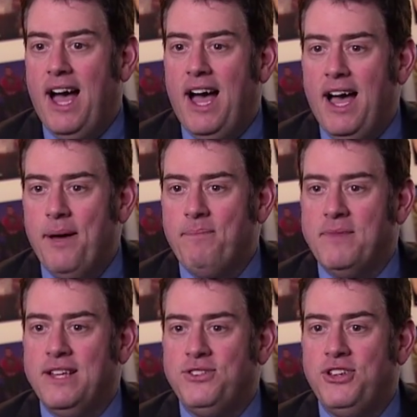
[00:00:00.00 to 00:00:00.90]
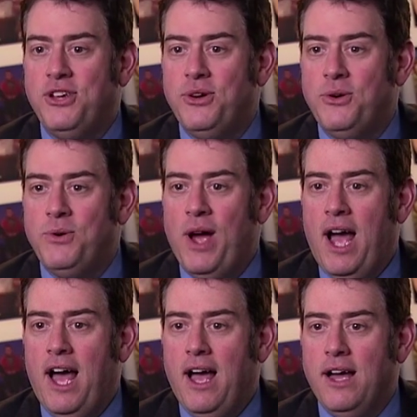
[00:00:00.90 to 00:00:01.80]
um, to
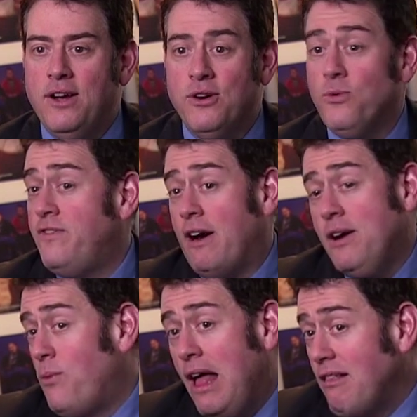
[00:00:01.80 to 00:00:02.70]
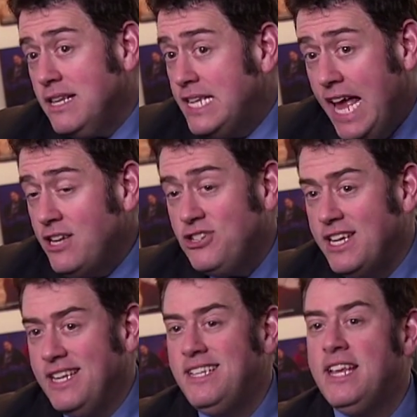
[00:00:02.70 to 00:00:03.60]
uh, her very
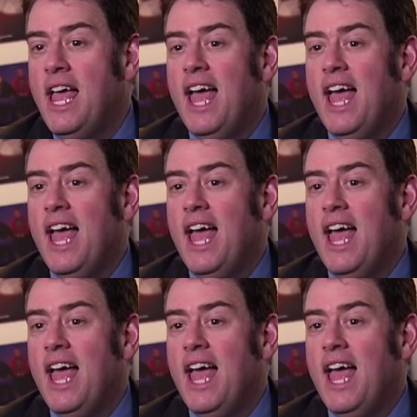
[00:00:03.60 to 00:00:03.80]
well-intentioned um,